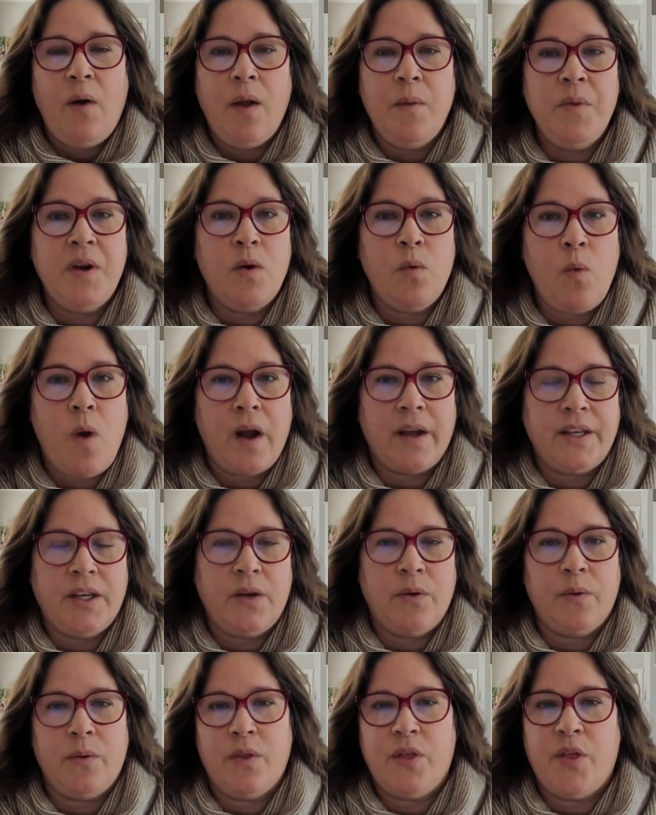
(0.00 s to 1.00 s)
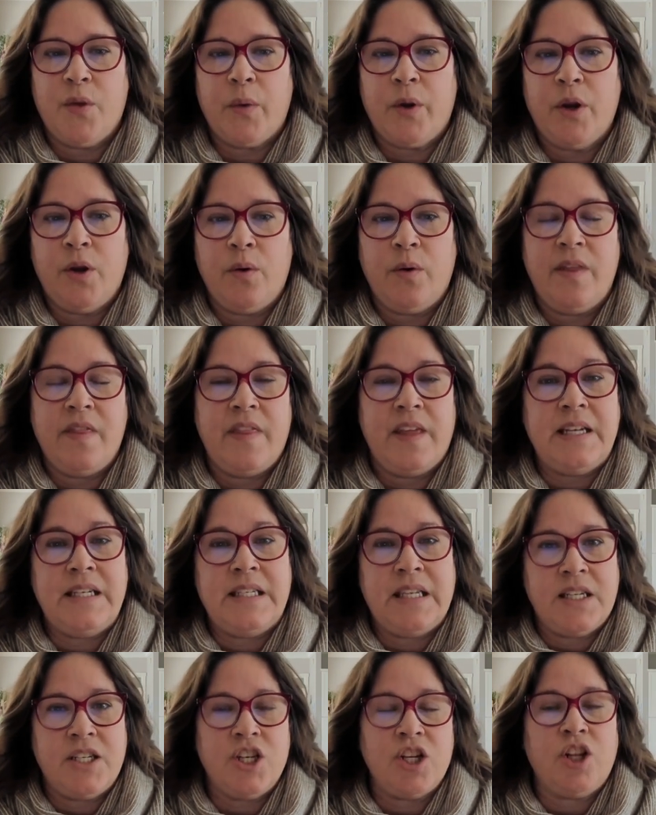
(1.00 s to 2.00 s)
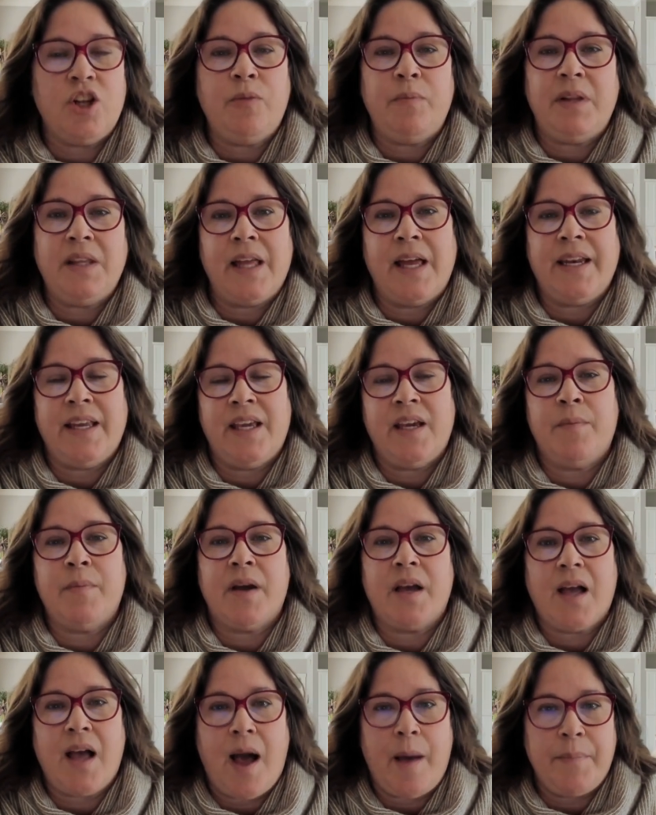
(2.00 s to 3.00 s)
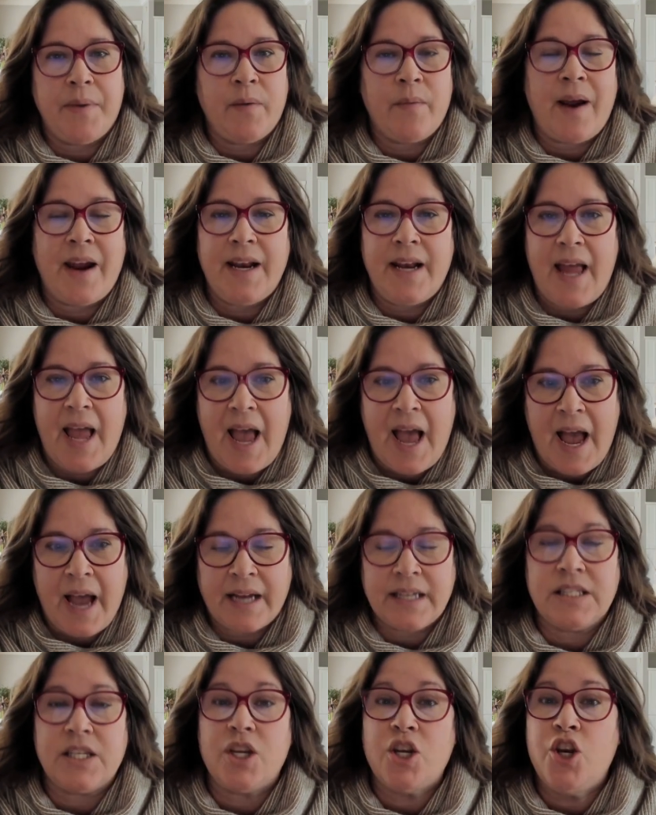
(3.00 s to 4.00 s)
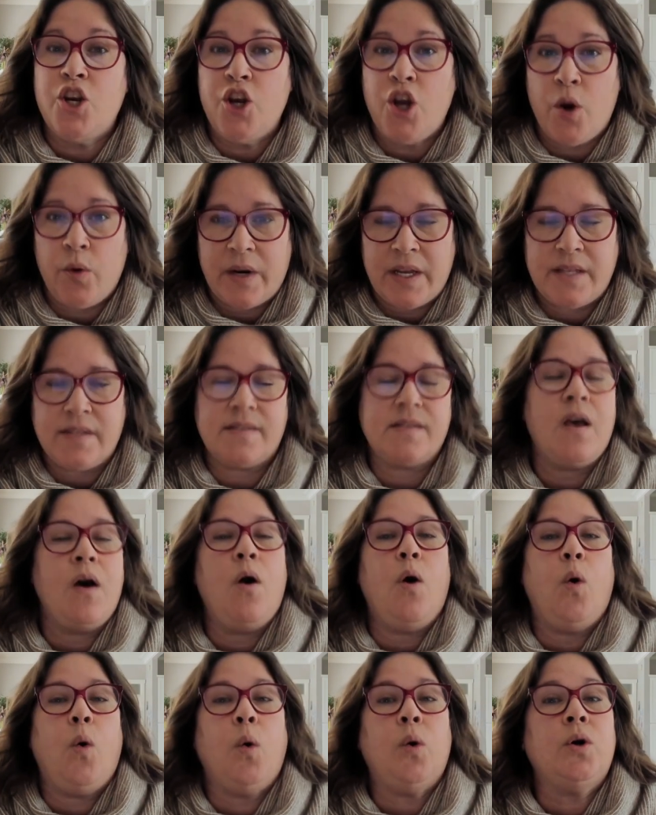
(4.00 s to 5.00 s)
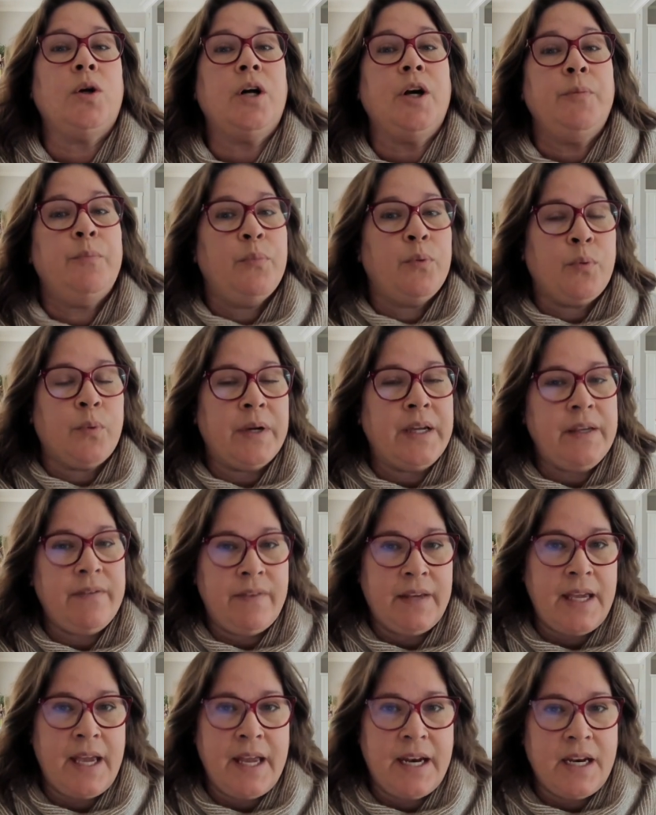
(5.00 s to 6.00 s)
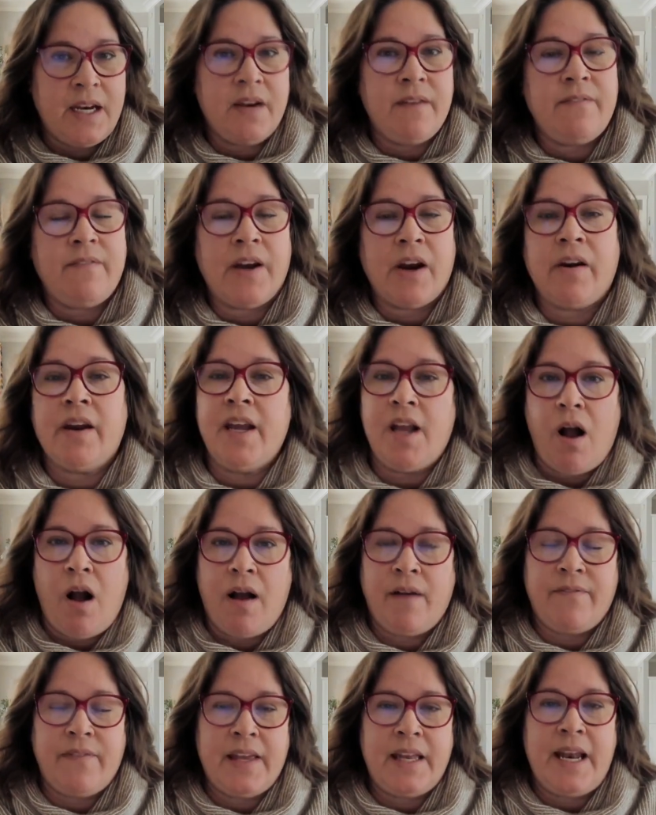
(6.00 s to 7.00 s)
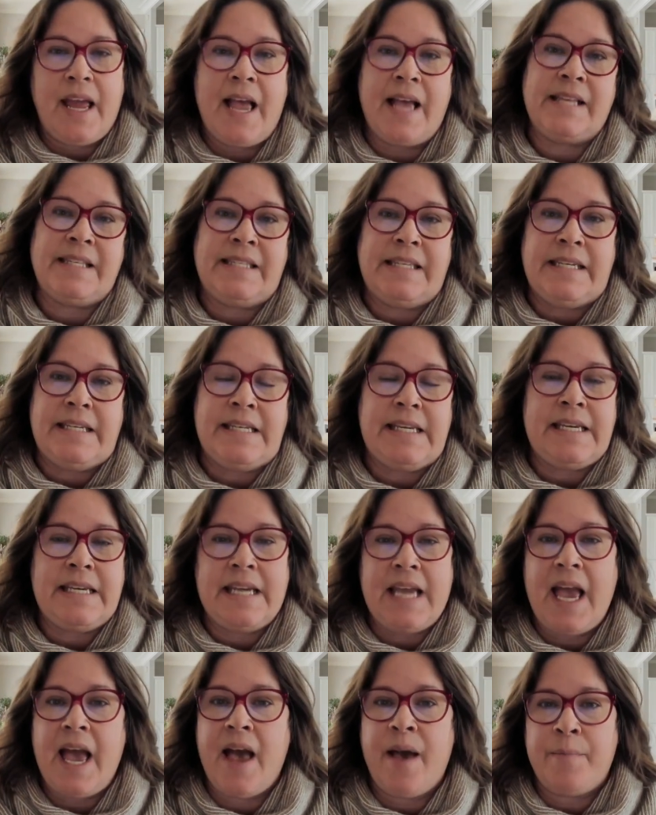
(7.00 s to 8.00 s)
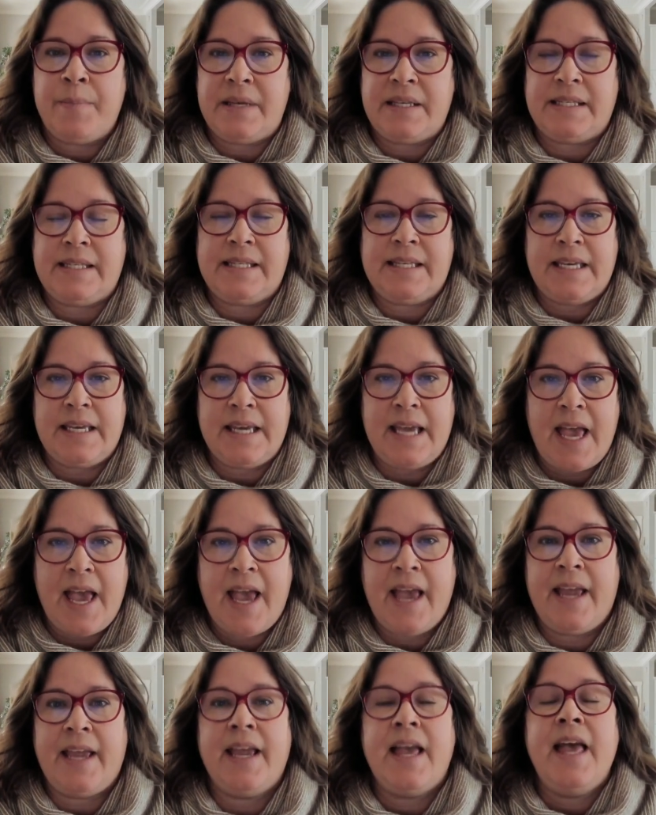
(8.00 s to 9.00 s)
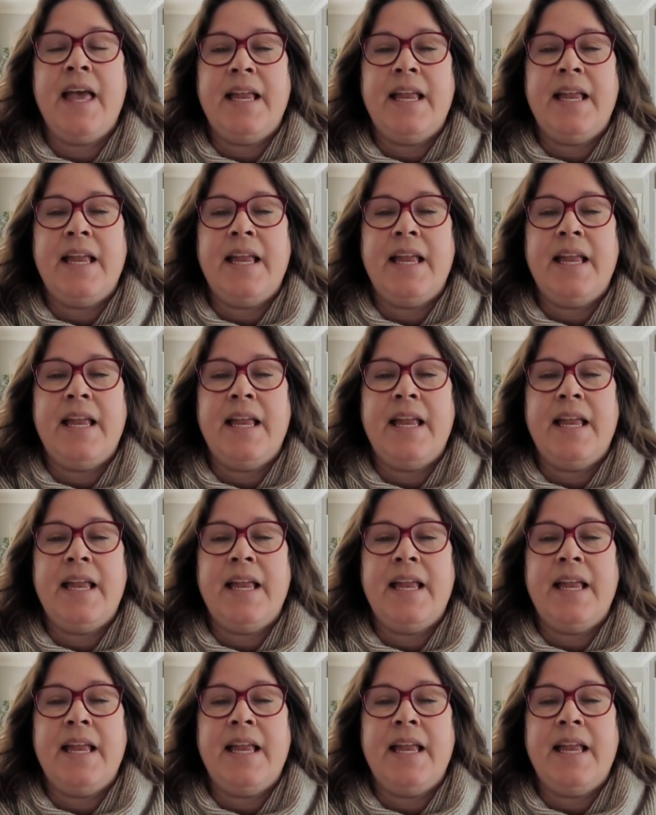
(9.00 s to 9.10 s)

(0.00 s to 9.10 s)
I'm going to walk you through the Digital Millennium Copyright Act notice, or abbreviated very often as DMCA.